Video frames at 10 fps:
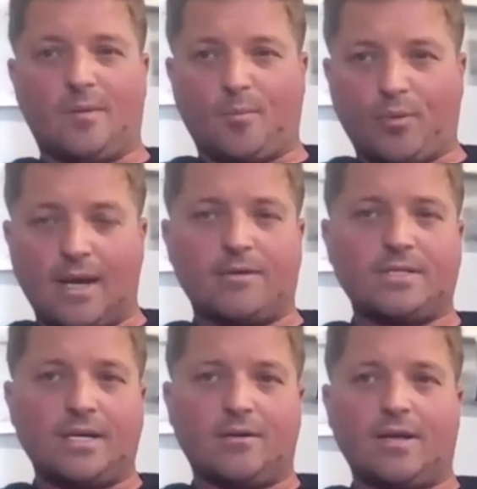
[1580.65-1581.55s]
I'm proud
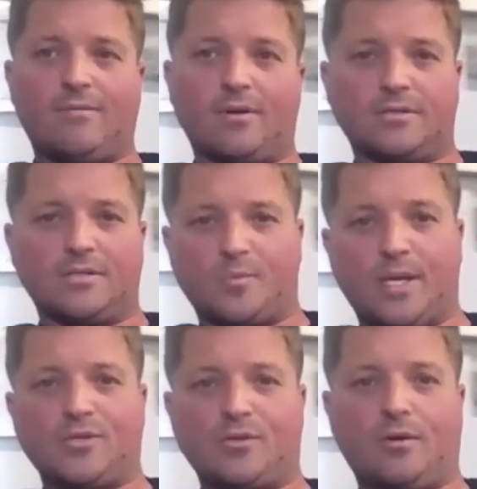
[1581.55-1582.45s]
as hell to have our
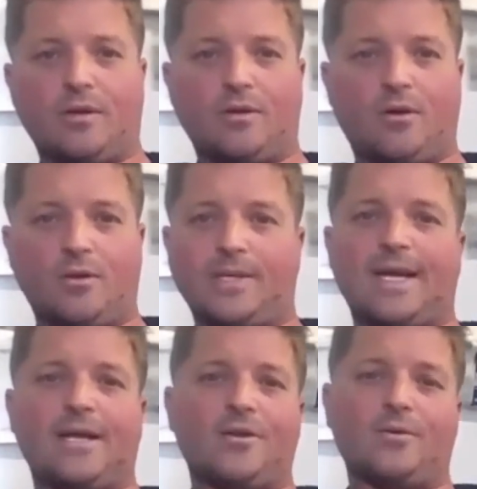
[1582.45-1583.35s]
suspension on it, all the way
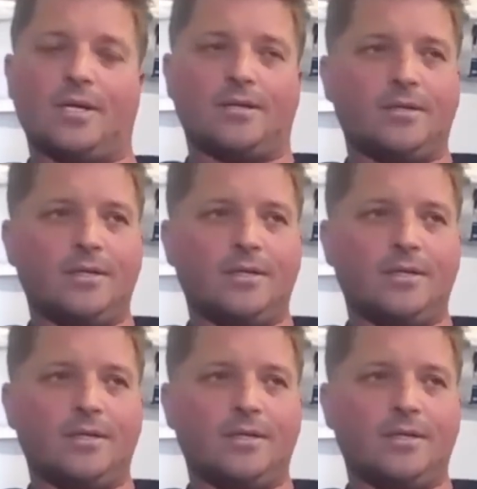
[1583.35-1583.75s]
down to a,